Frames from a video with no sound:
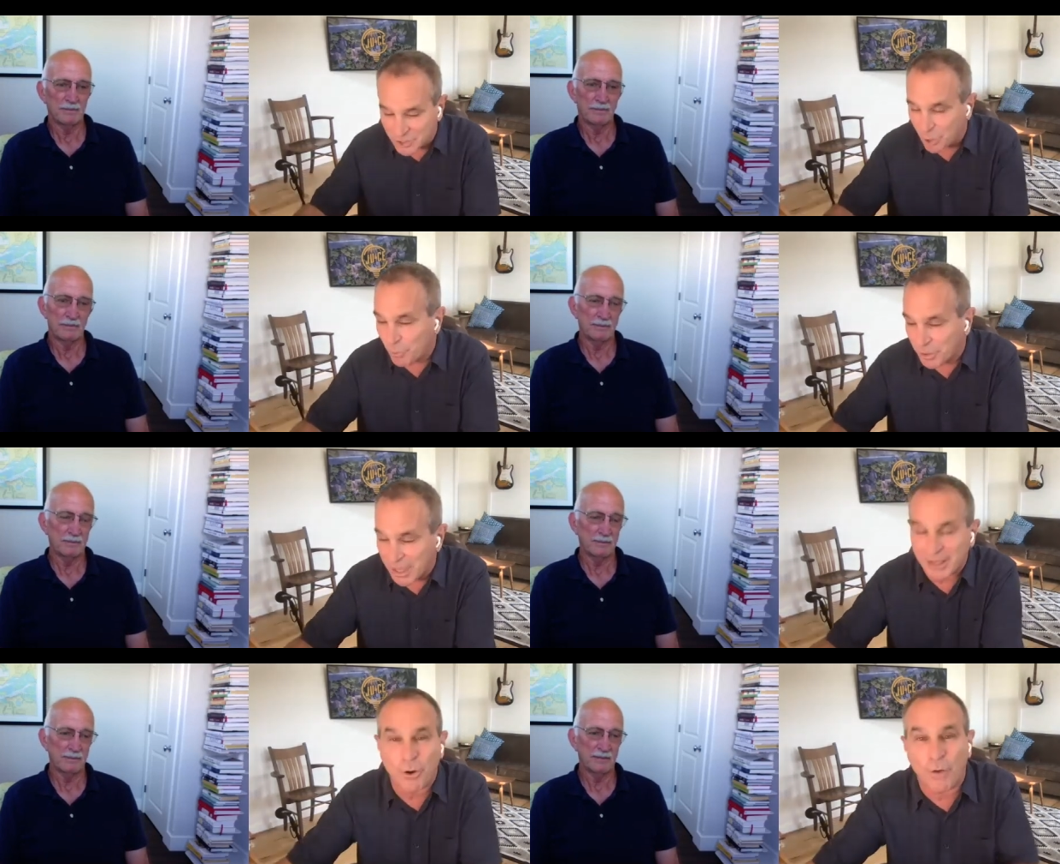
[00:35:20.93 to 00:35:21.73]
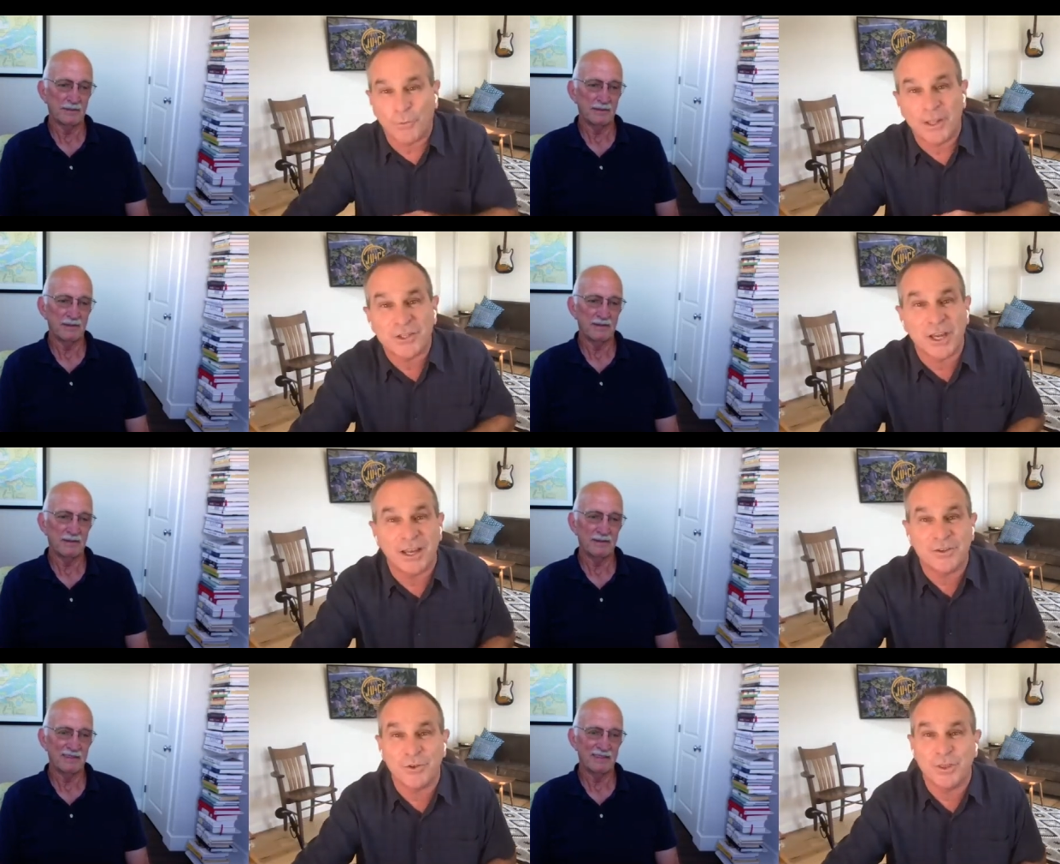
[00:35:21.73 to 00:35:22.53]
Speaker 1: So thank you all for
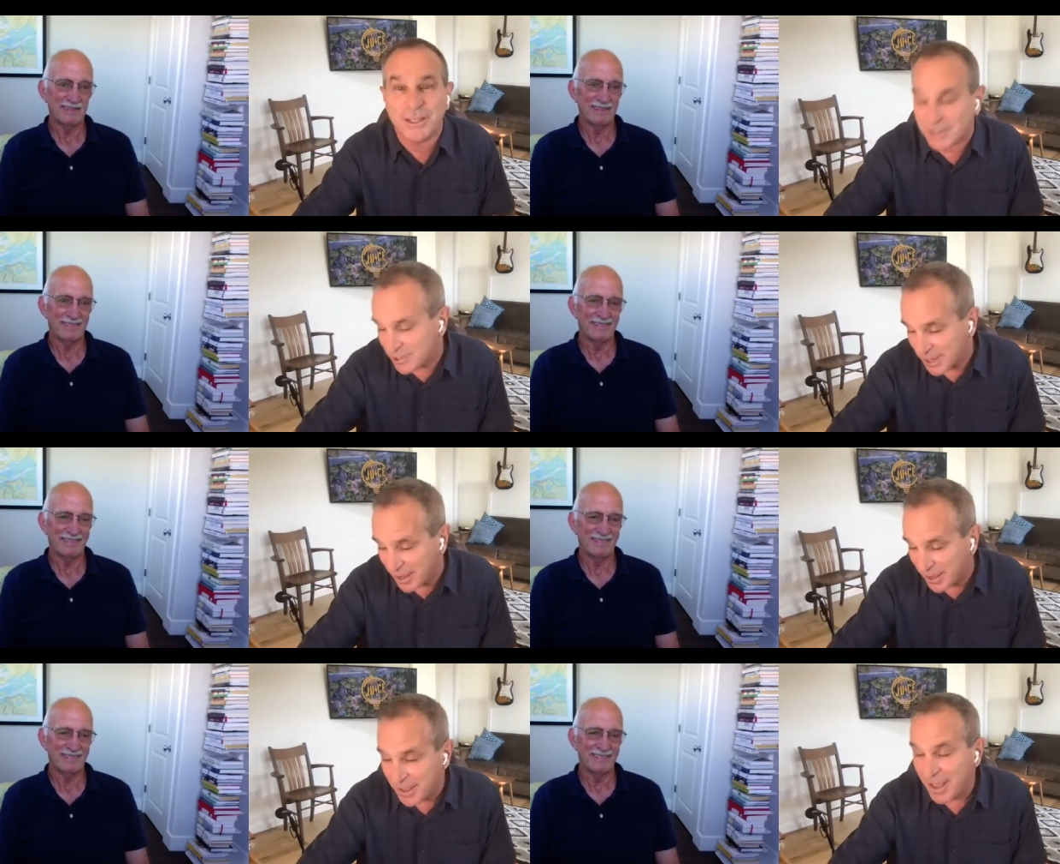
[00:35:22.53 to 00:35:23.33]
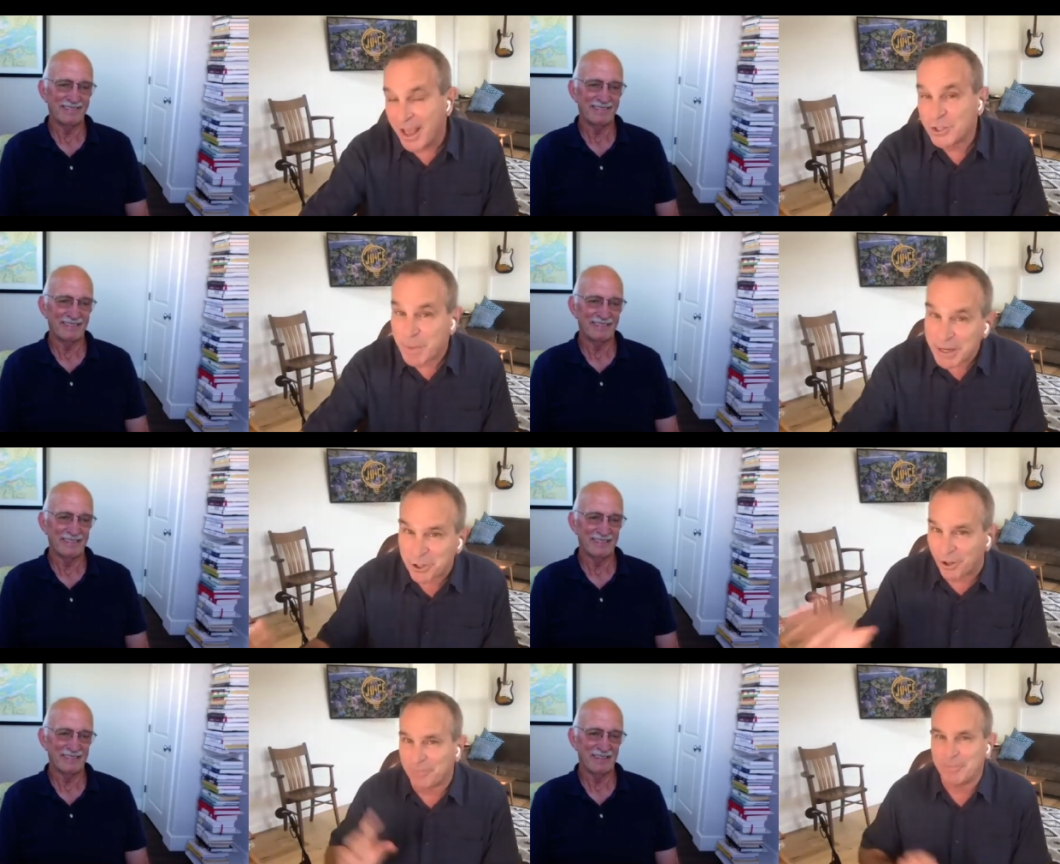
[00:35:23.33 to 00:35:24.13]
listening to this. Is a
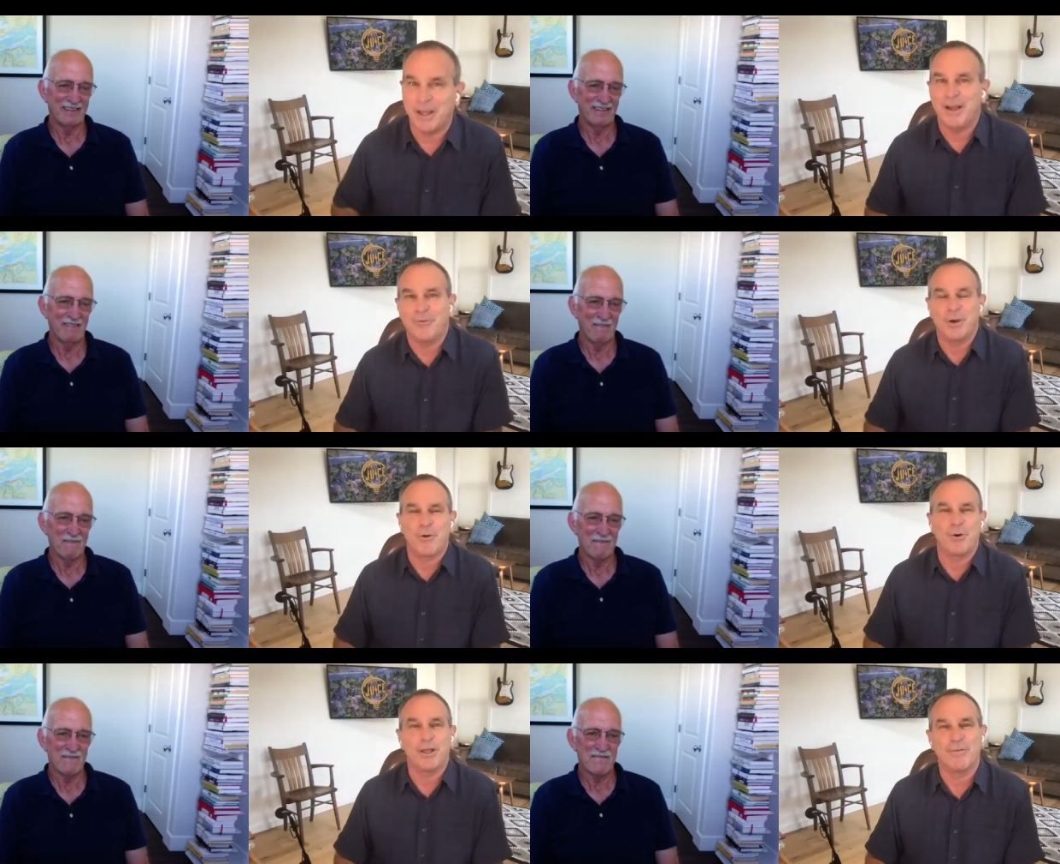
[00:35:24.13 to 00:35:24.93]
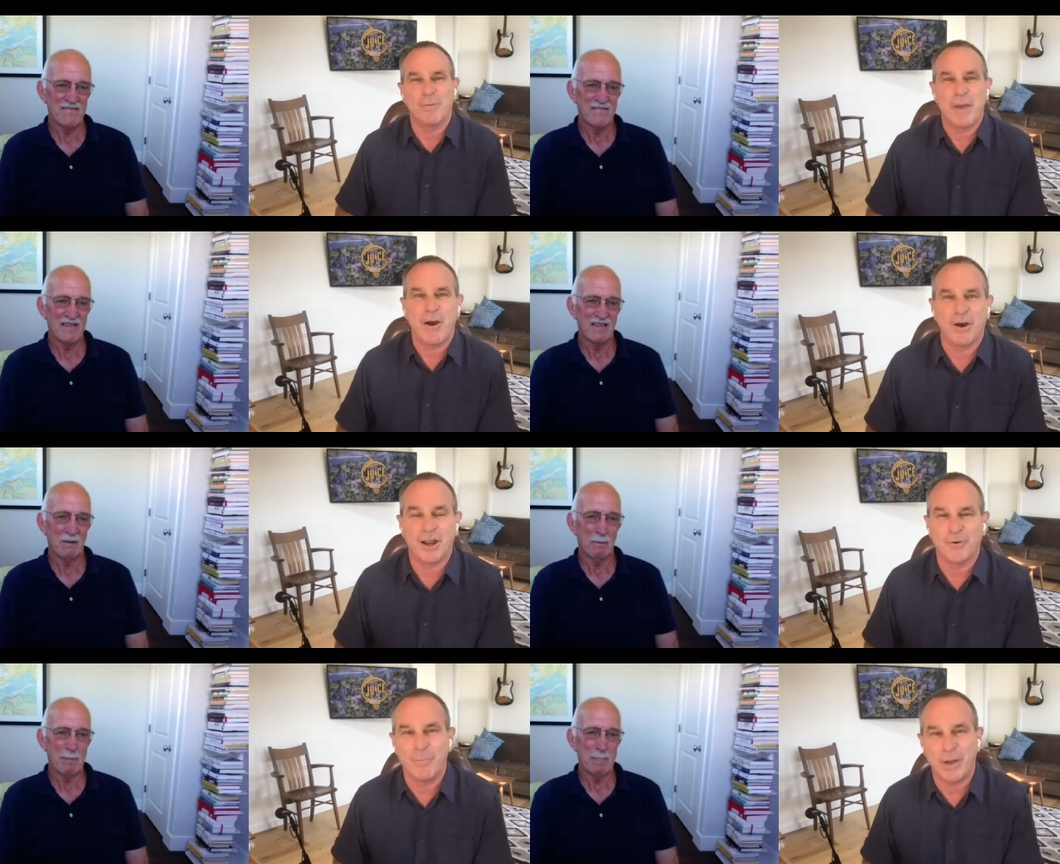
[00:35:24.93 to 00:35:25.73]
special recording of the
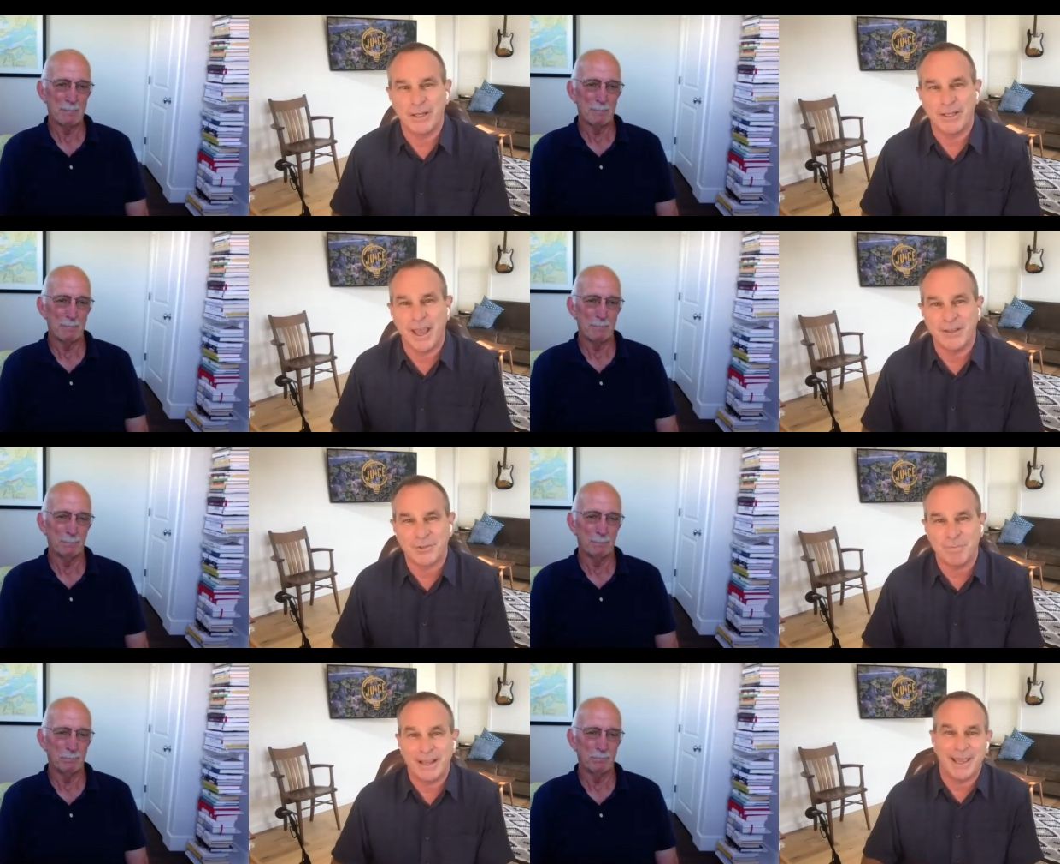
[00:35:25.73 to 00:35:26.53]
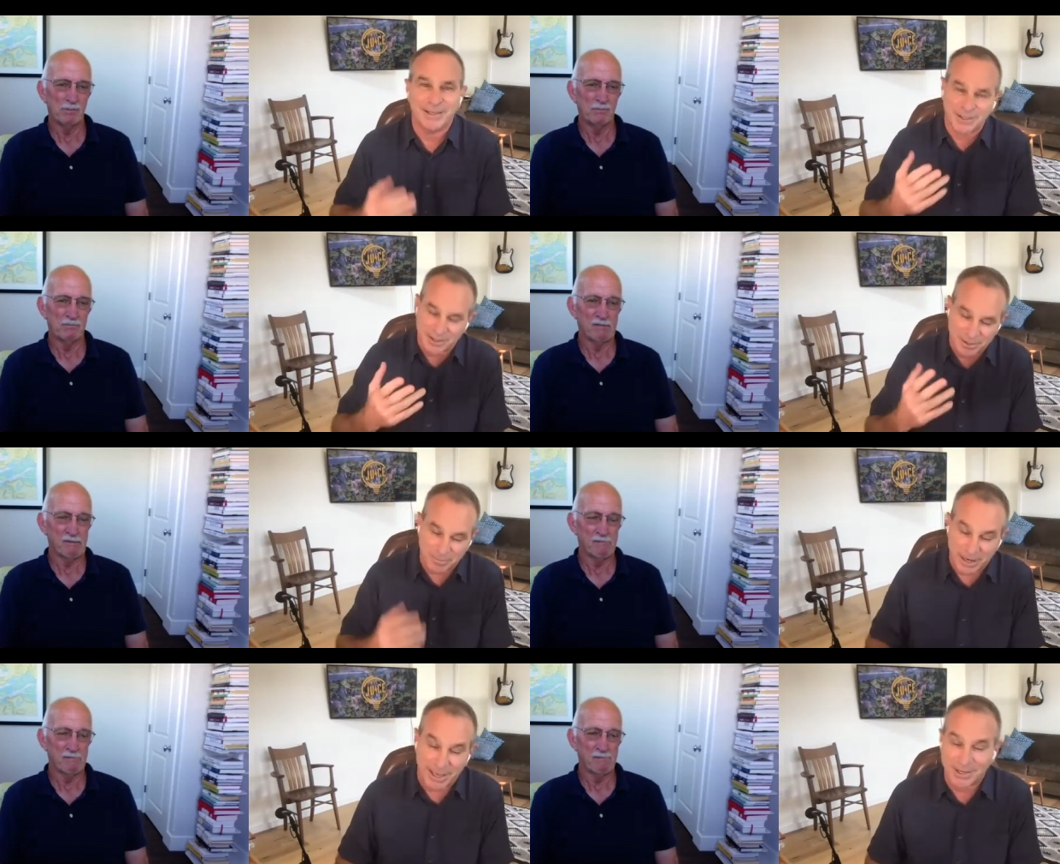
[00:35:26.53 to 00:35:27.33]
Power Hungry podcast. My guest has